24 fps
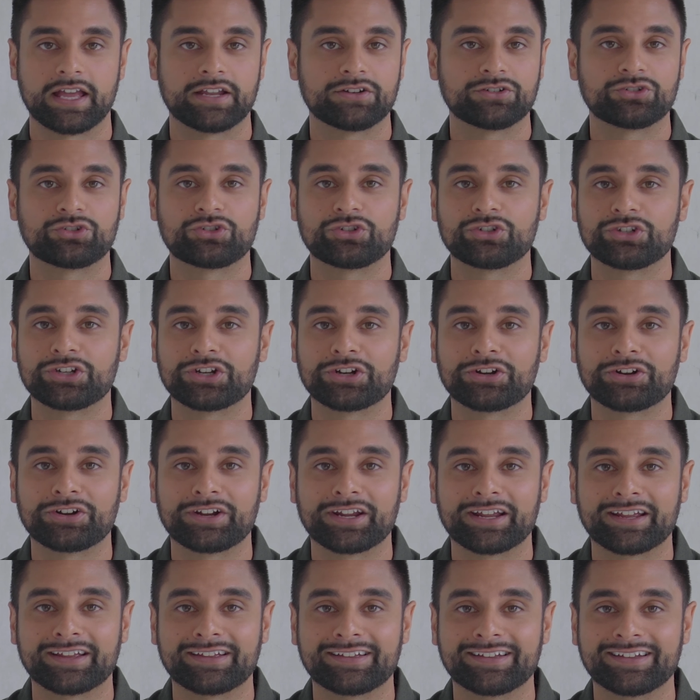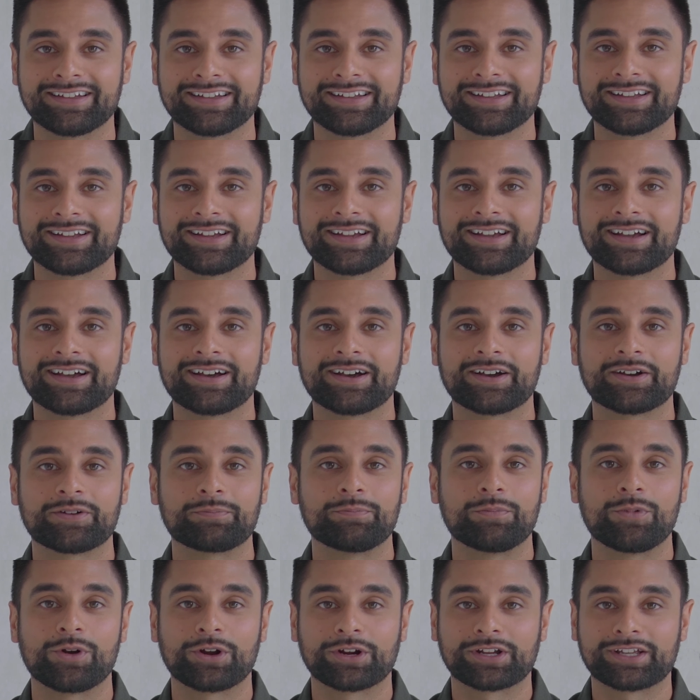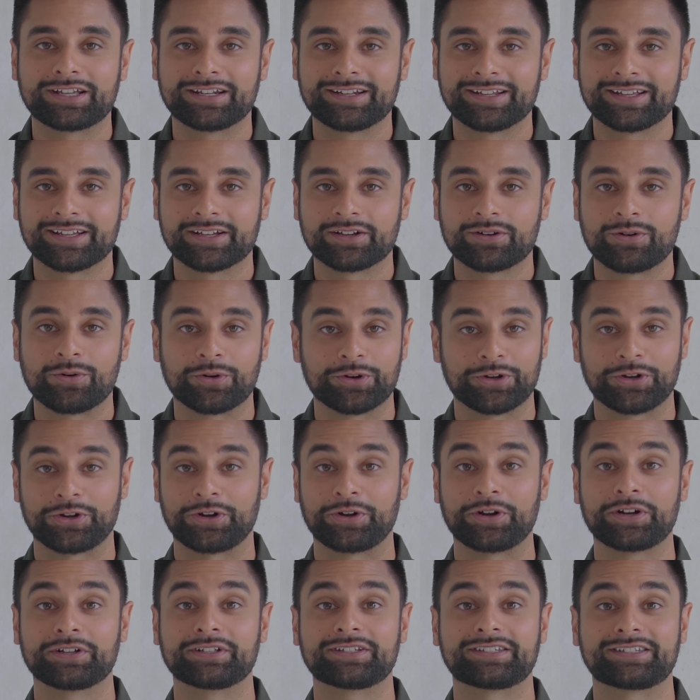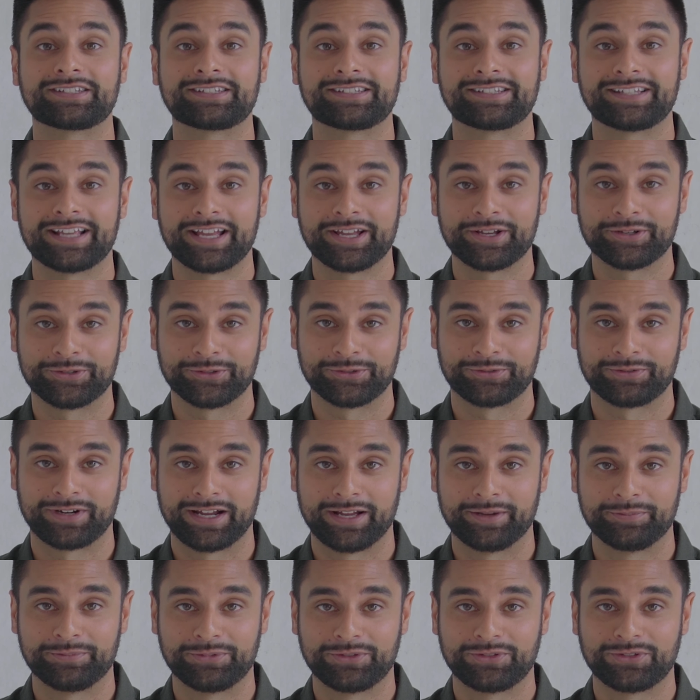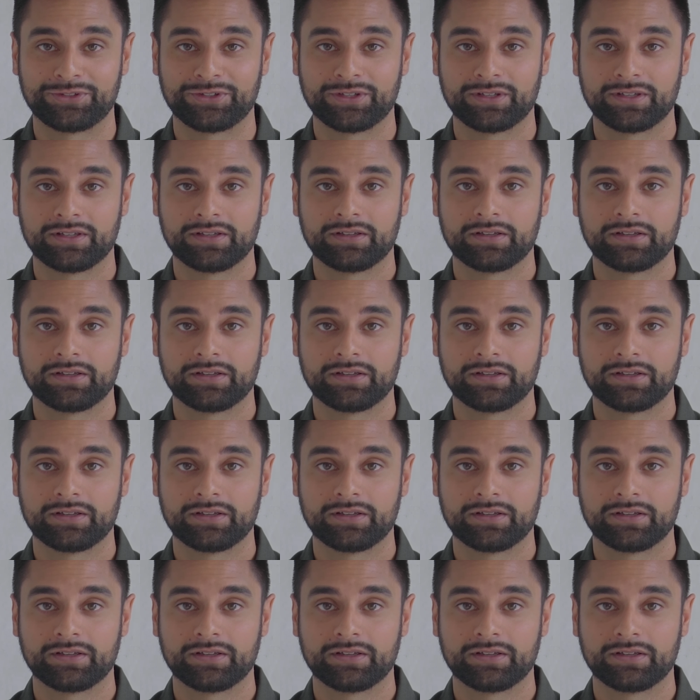engineering, marketing, or your sales reps.